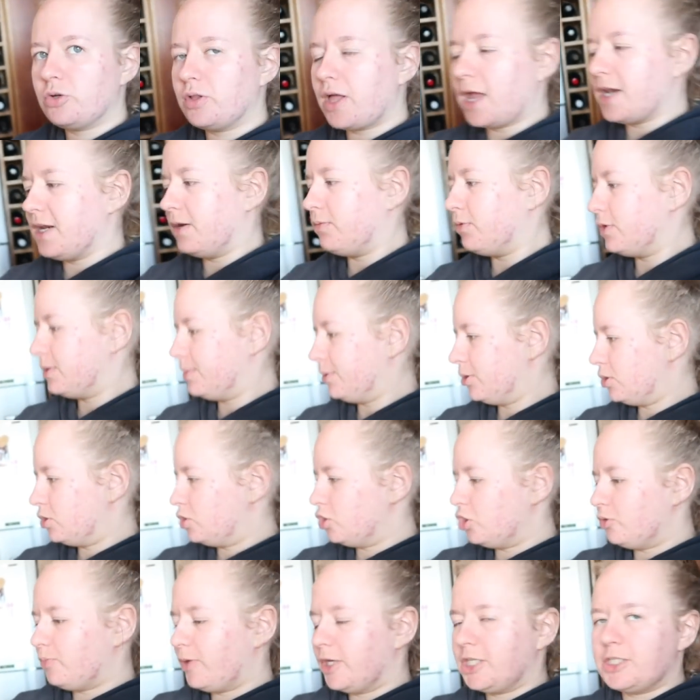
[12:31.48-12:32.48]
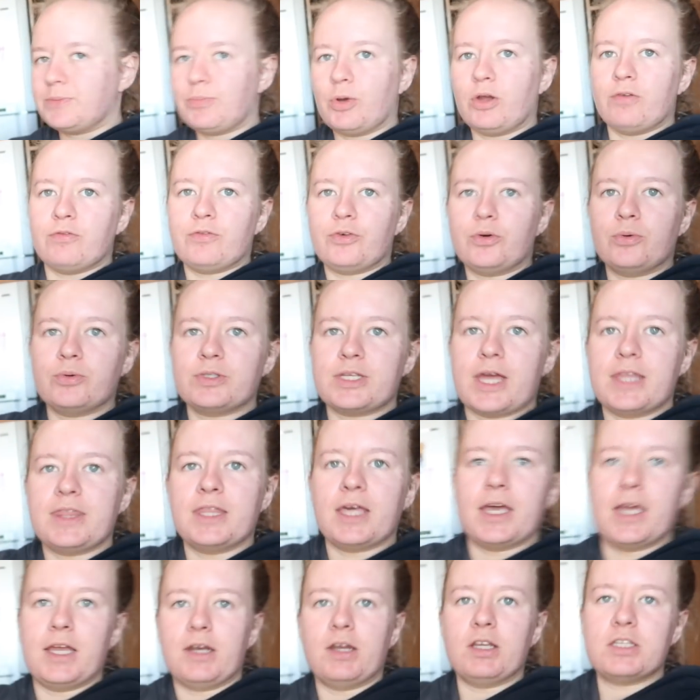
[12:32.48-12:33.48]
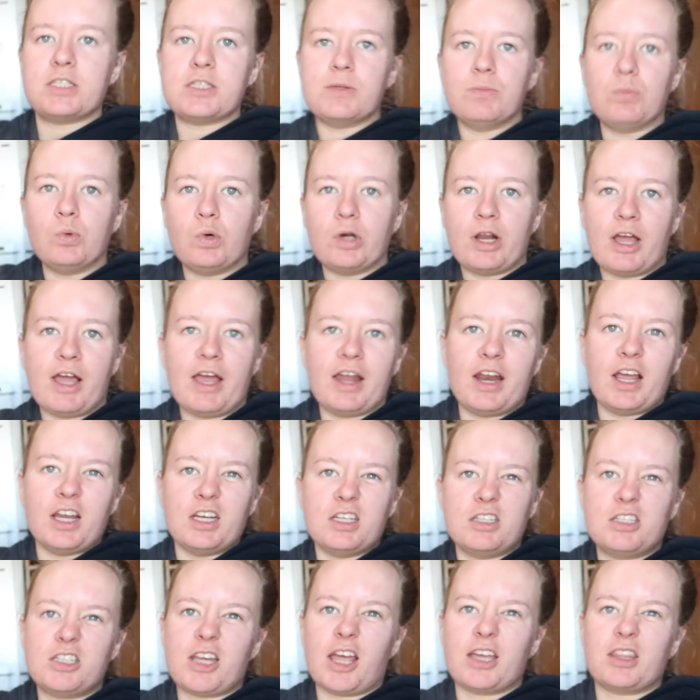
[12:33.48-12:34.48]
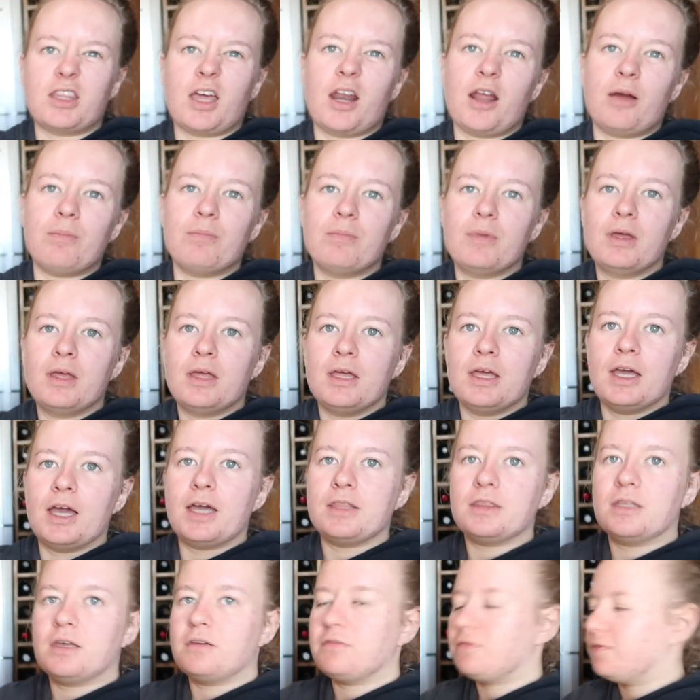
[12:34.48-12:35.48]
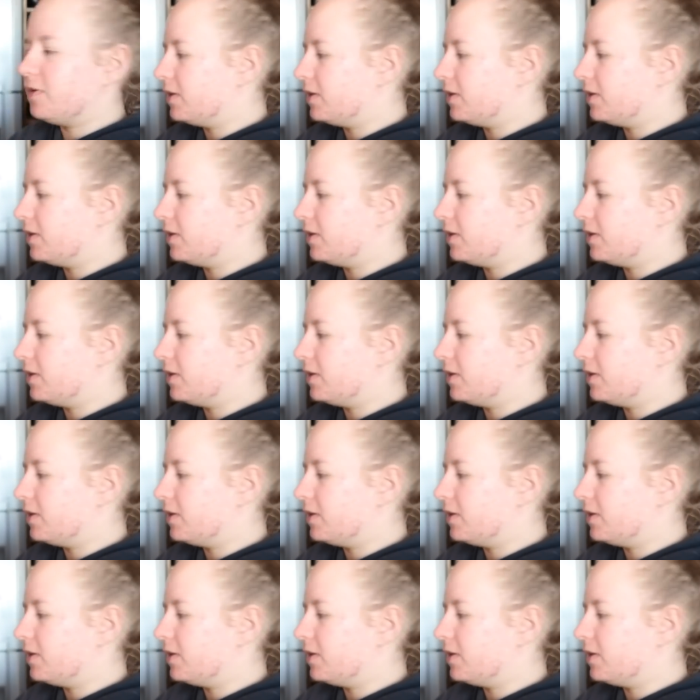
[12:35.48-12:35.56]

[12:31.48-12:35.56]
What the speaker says: all I did was put 2 big spoonfuls and then some water and I just shake that up. And then